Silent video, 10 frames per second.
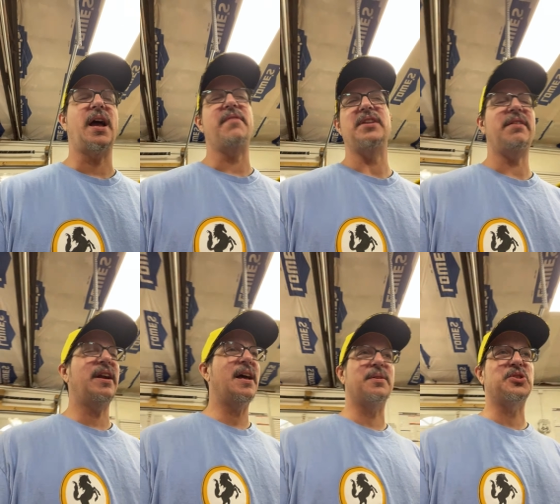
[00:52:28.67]
I've never
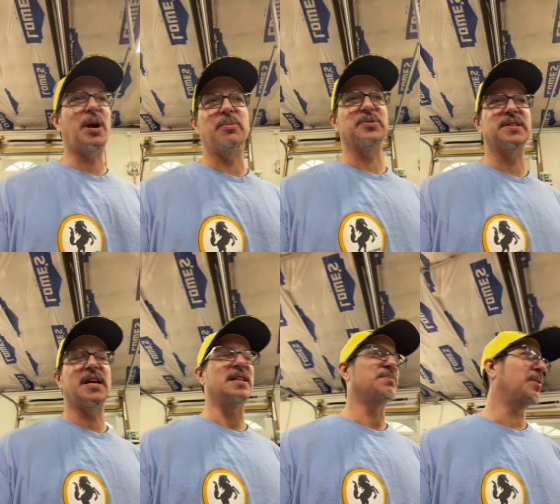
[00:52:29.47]
had a trouble
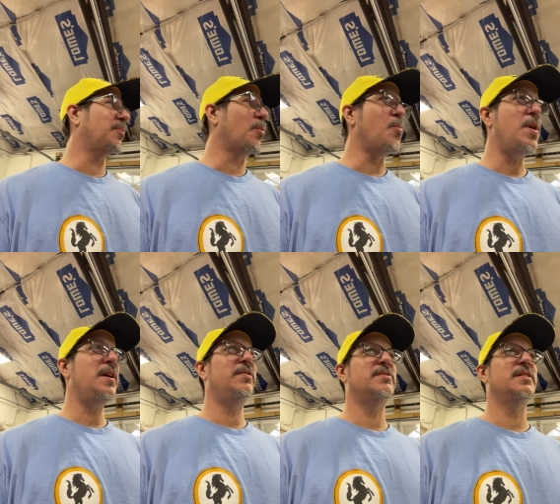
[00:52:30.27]
since, but for
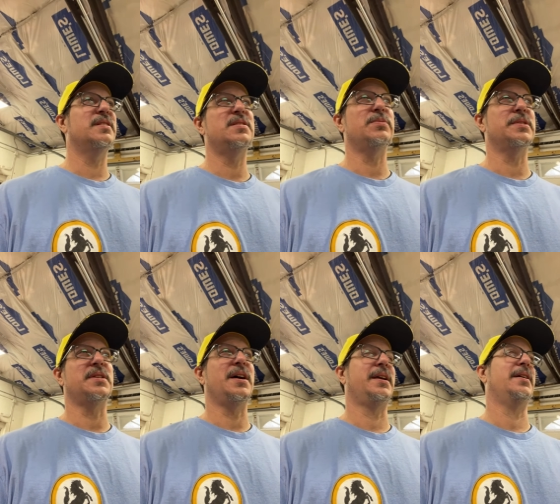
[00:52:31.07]
whatever reason, this was
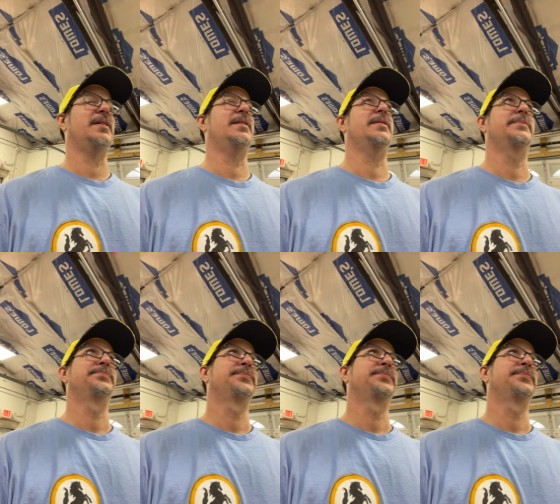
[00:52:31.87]
like a